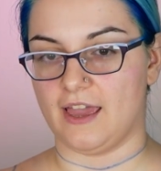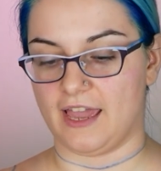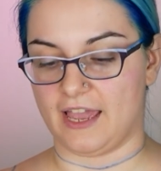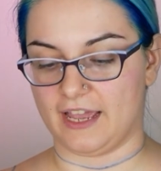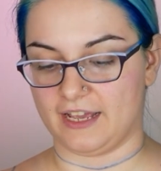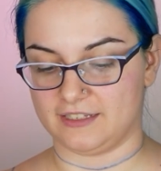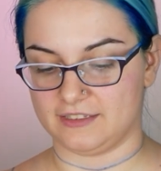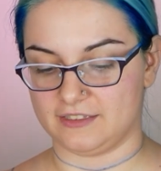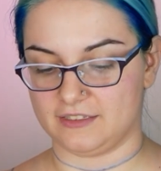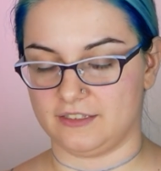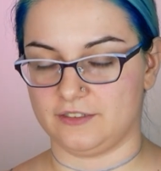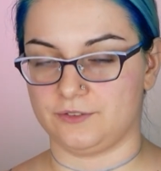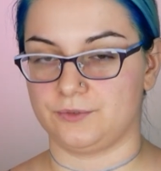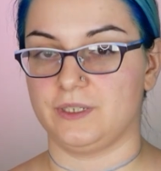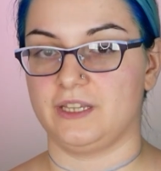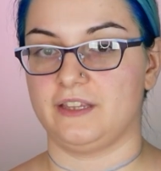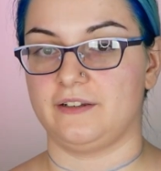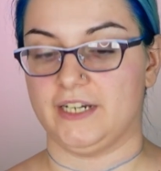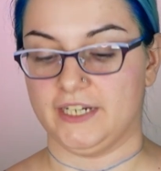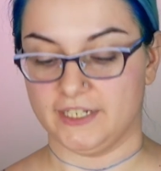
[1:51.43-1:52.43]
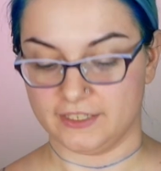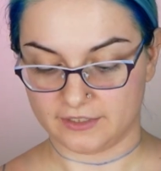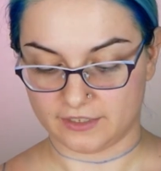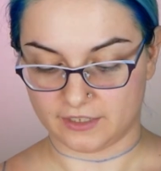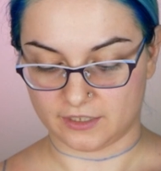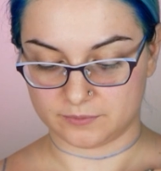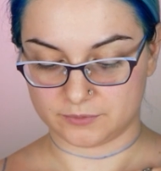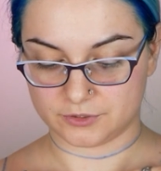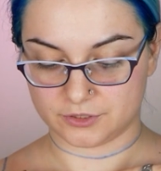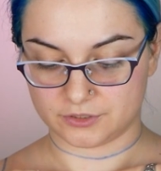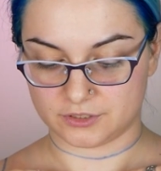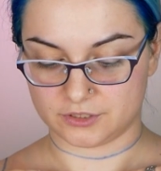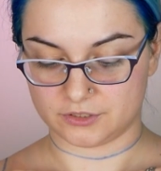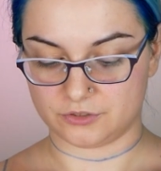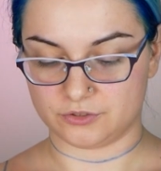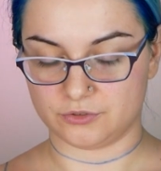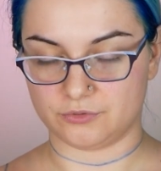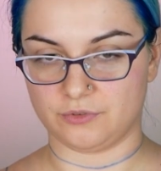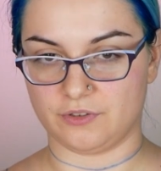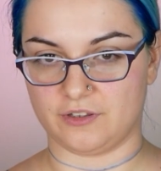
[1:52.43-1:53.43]
and with red I'm gonna
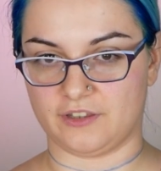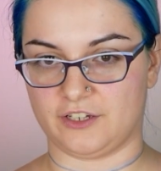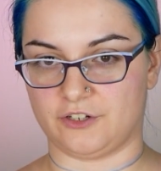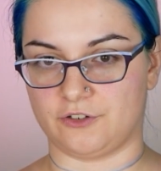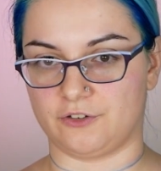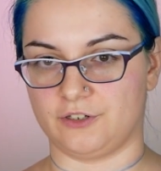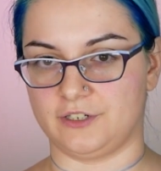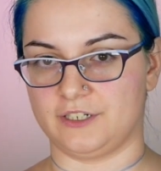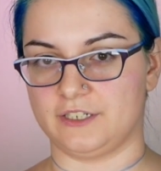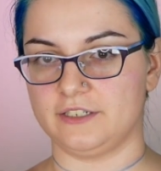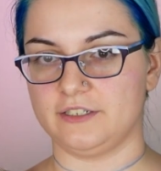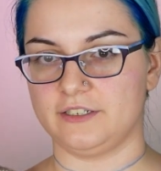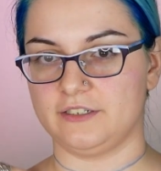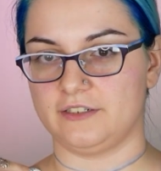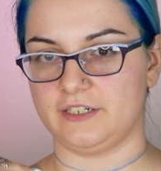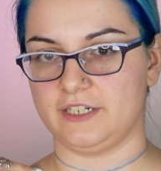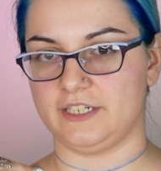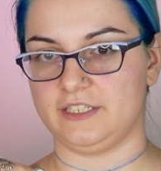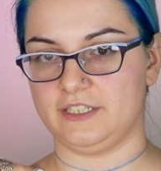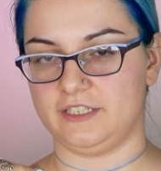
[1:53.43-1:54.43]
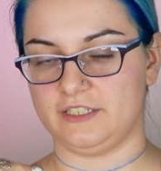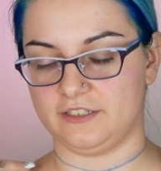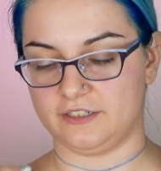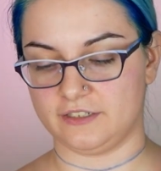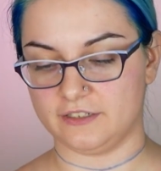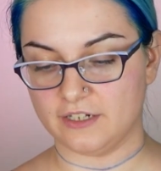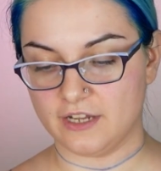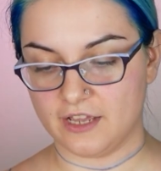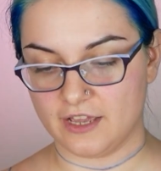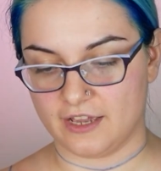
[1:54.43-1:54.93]
do the color right here,